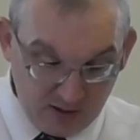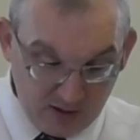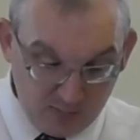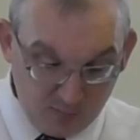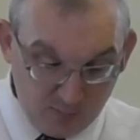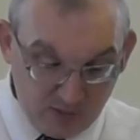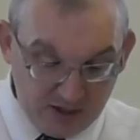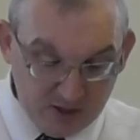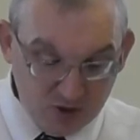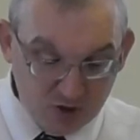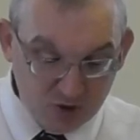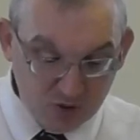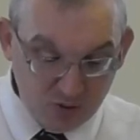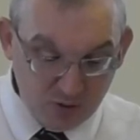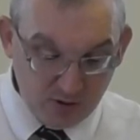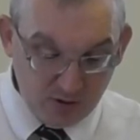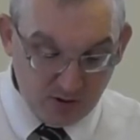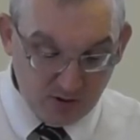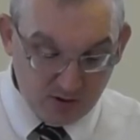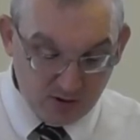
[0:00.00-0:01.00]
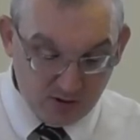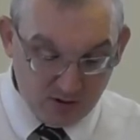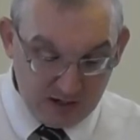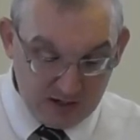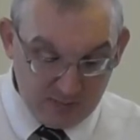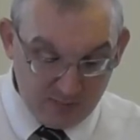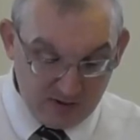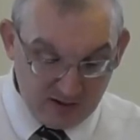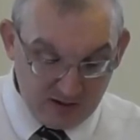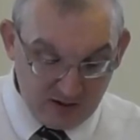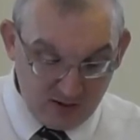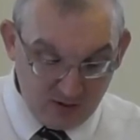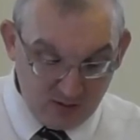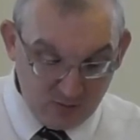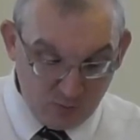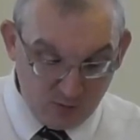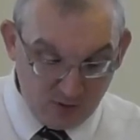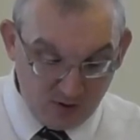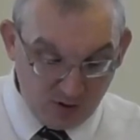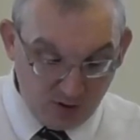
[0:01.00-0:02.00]
may sooner creep in
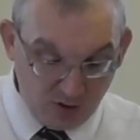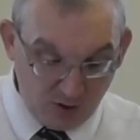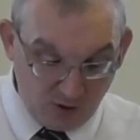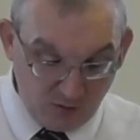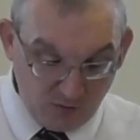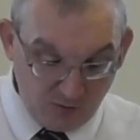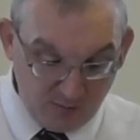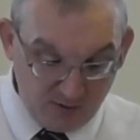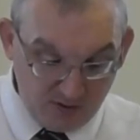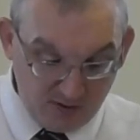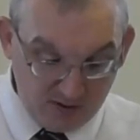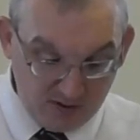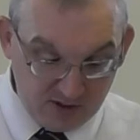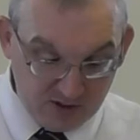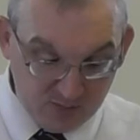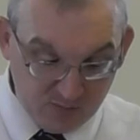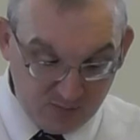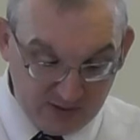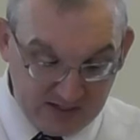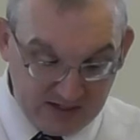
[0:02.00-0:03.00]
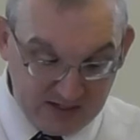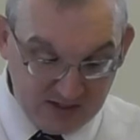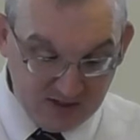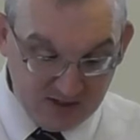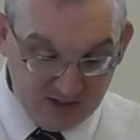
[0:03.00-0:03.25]
when the government is placed